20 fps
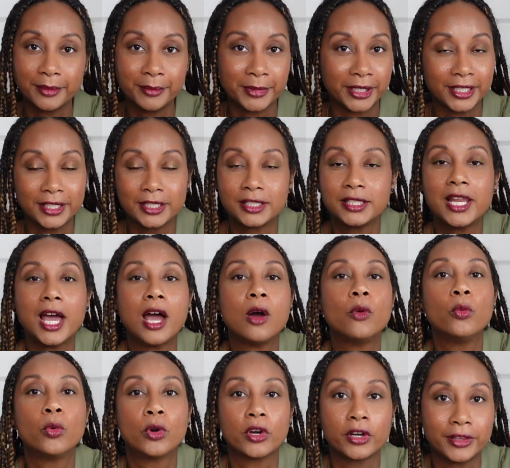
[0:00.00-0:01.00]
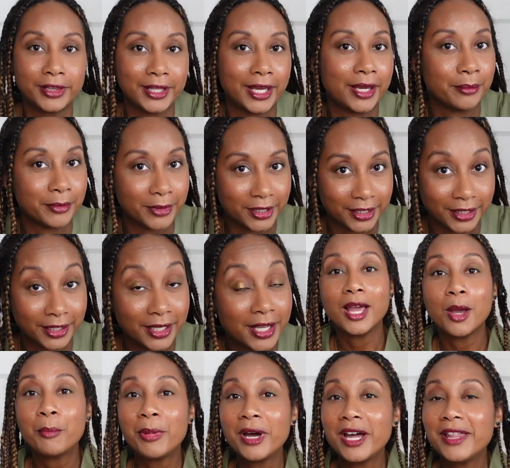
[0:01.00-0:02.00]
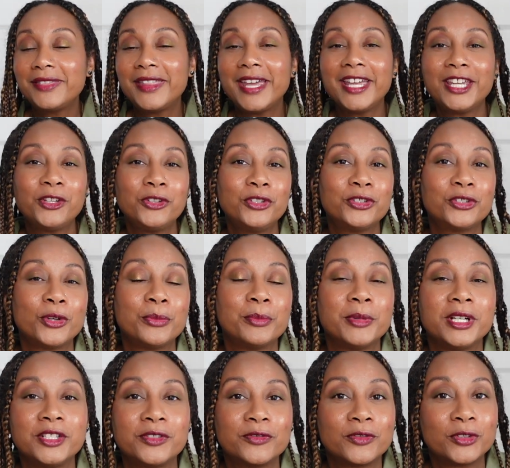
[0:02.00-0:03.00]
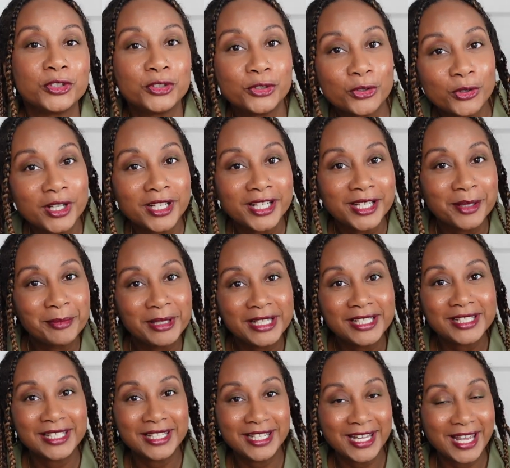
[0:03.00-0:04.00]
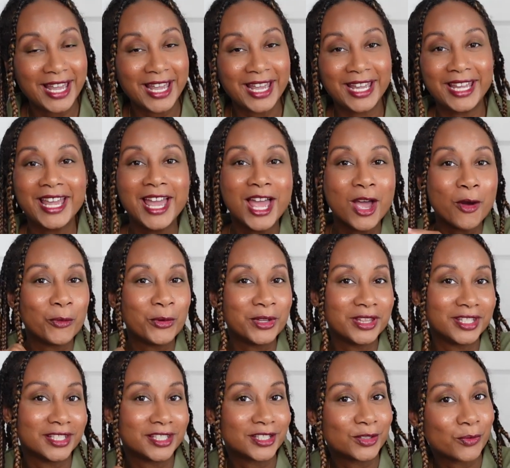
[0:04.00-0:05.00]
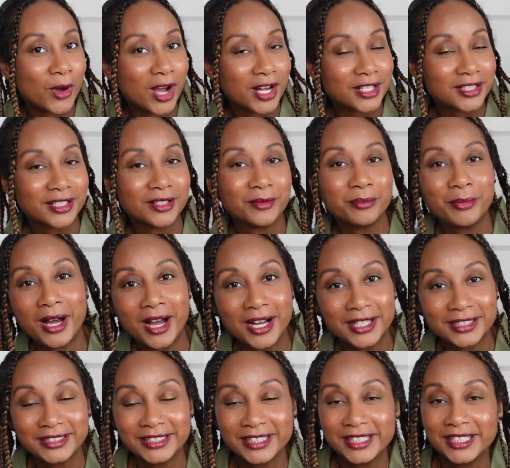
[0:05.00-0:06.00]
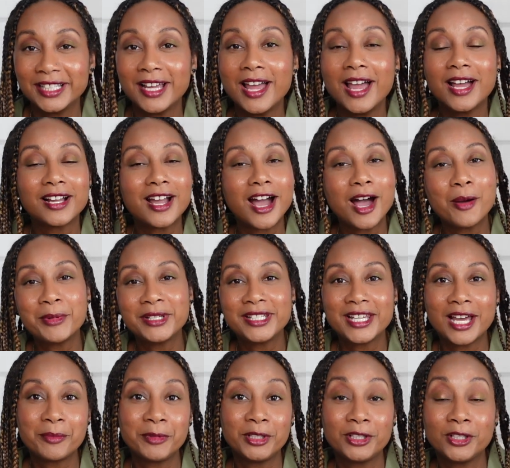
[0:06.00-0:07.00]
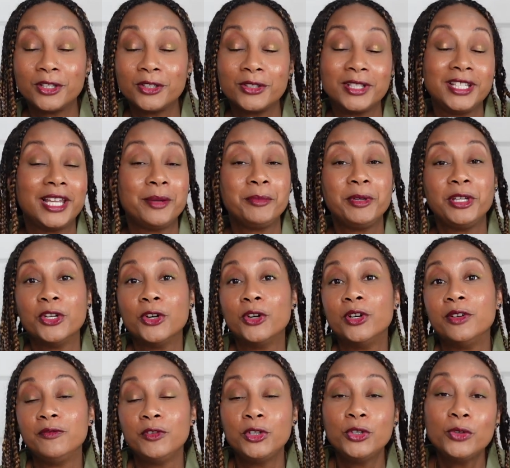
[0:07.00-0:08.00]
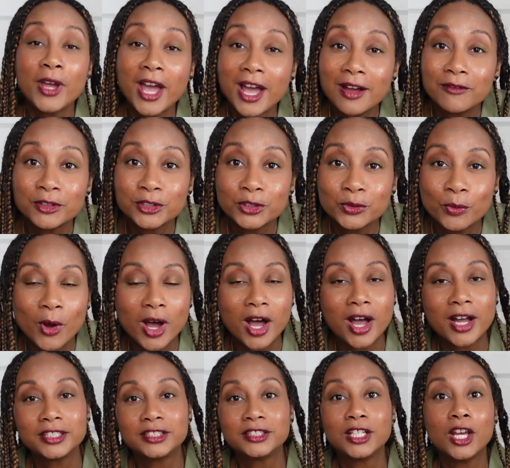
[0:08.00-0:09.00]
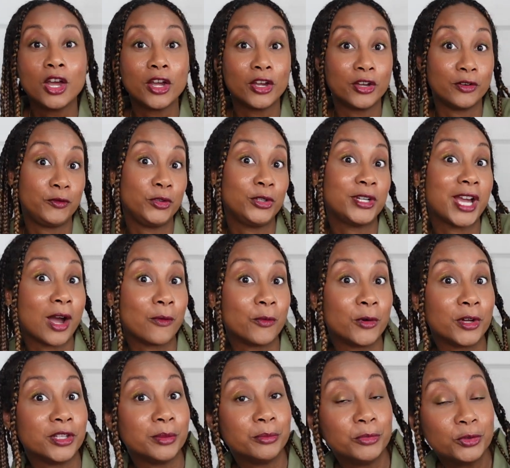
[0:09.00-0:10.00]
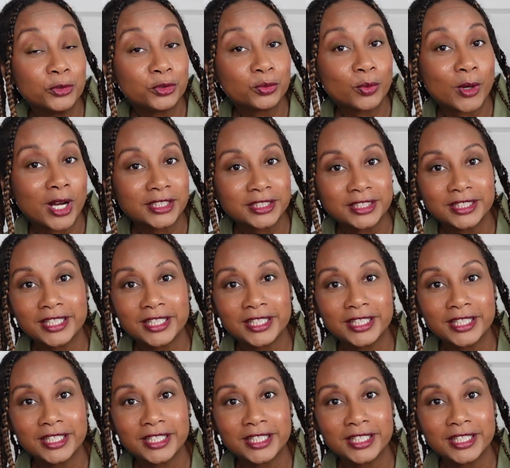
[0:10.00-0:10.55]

that money. It's not worth that money. But thank you so much for joining me today with this Swatch unboxing. Comment down below and let me know if you have a Swatch, or if you got one of the Moon Swatch